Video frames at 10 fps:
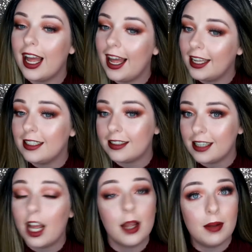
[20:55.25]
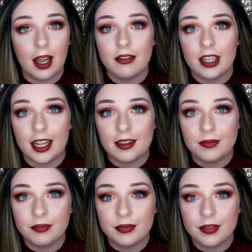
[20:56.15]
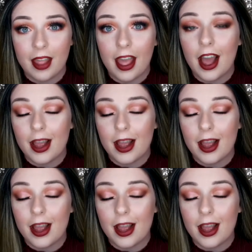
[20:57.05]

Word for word: and I am loving it.